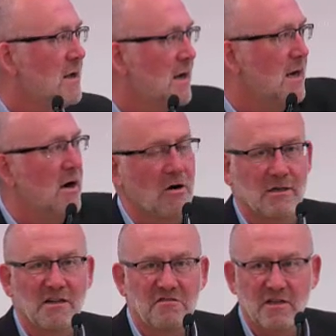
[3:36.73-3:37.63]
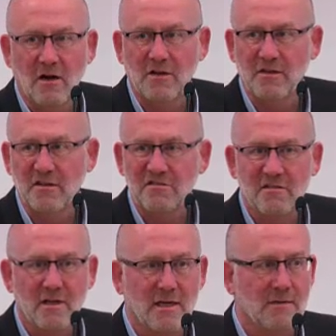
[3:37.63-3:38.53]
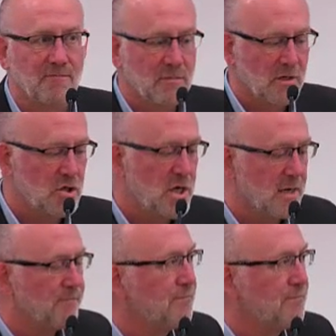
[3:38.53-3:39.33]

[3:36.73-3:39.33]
are listed on this sheet.